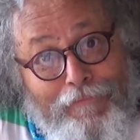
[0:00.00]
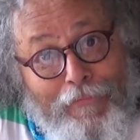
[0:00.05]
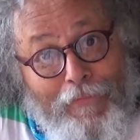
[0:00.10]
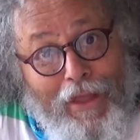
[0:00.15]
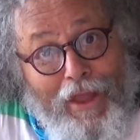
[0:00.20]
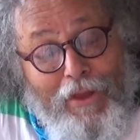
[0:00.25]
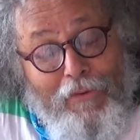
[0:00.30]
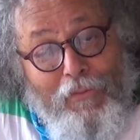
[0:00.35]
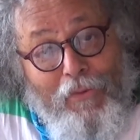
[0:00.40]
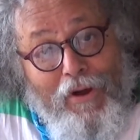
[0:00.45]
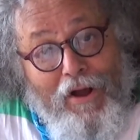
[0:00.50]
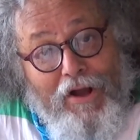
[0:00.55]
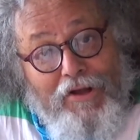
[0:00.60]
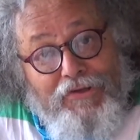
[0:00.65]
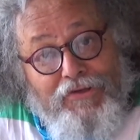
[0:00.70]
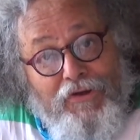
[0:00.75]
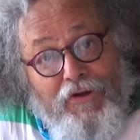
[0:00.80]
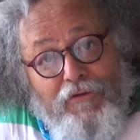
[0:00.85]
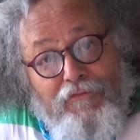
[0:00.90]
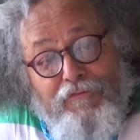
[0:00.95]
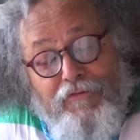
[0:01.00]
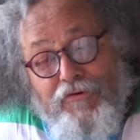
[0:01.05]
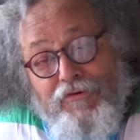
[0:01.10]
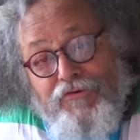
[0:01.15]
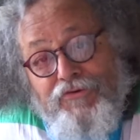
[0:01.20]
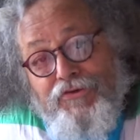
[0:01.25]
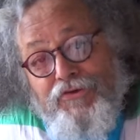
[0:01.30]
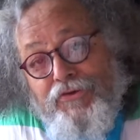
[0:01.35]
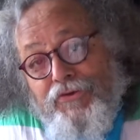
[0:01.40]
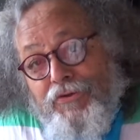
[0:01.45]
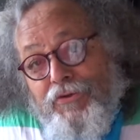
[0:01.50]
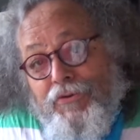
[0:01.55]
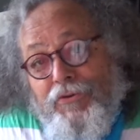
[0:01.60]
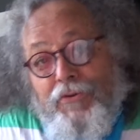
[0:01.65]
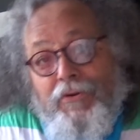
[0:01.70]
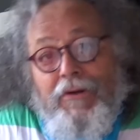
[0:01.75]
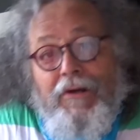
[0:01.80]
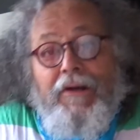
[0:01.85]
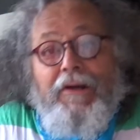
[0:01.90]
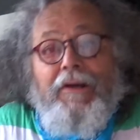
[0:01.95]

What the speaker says: I walked over to